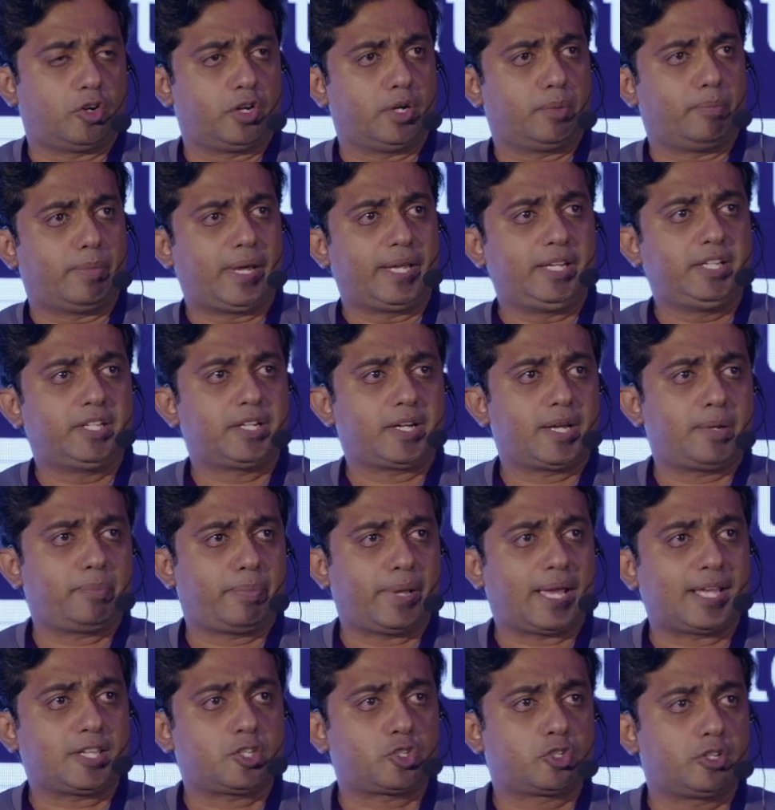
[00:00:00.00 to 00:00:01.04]
a minor and
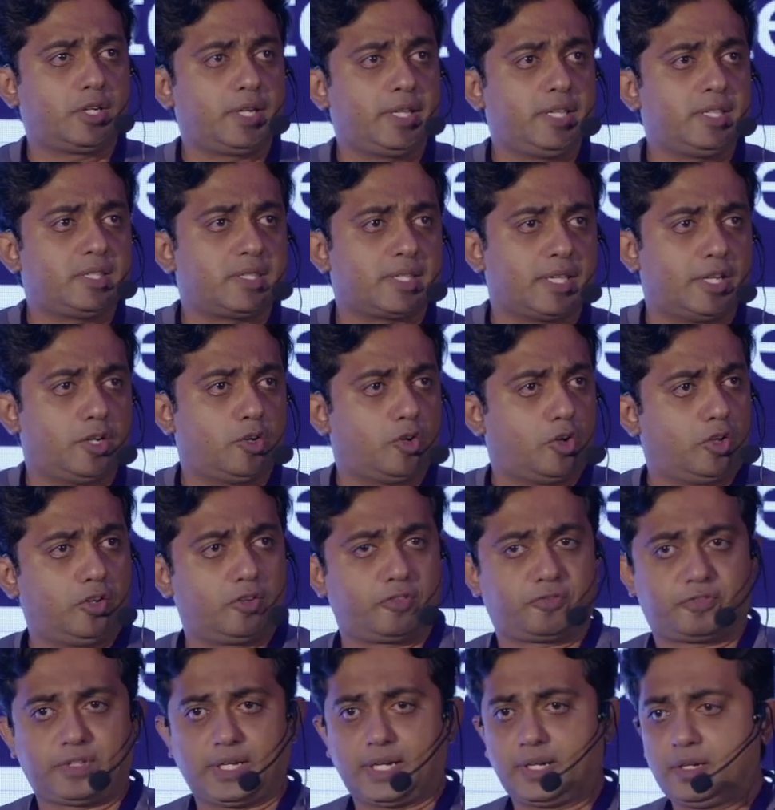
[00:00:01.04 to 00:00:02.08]
patch release and all of
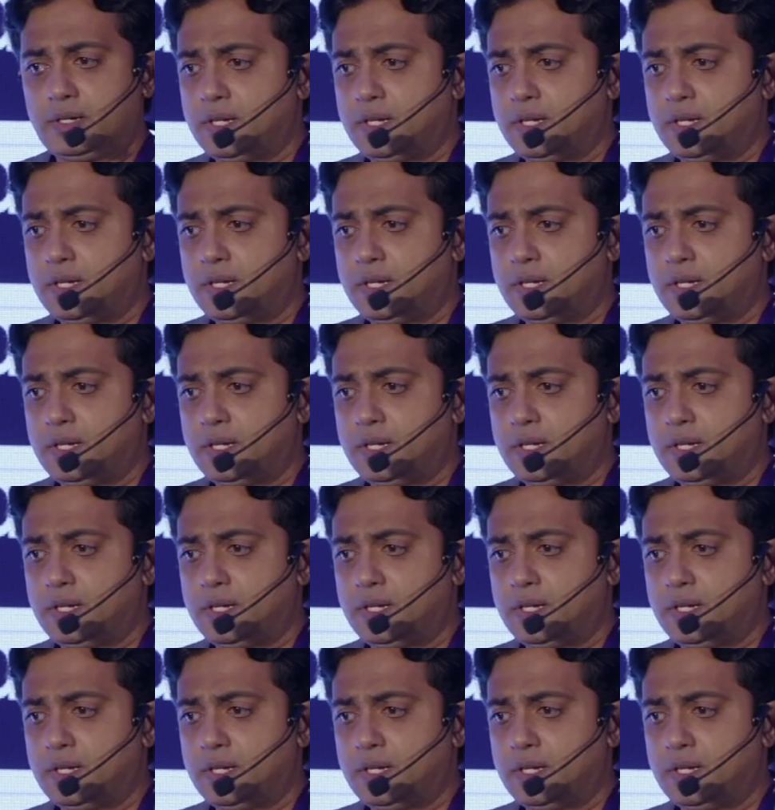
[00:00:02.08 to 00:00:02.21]
that.